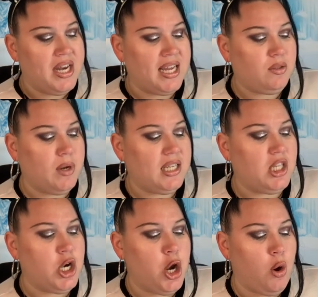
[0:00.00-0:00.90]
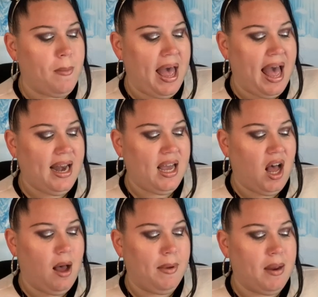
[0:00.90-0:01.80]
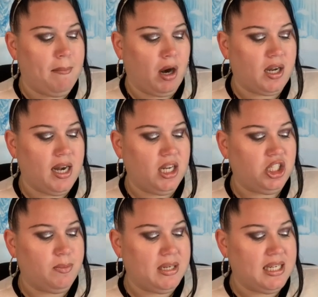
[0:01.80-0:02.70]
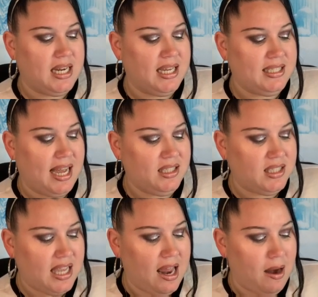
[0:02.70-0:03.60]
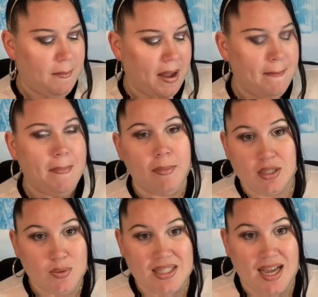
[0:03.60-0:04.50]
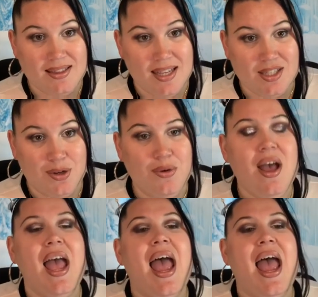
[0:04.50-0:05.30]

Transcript: the next one is the Nomad um, and Markanish Medina Intense. And my Mama Sweets got that too.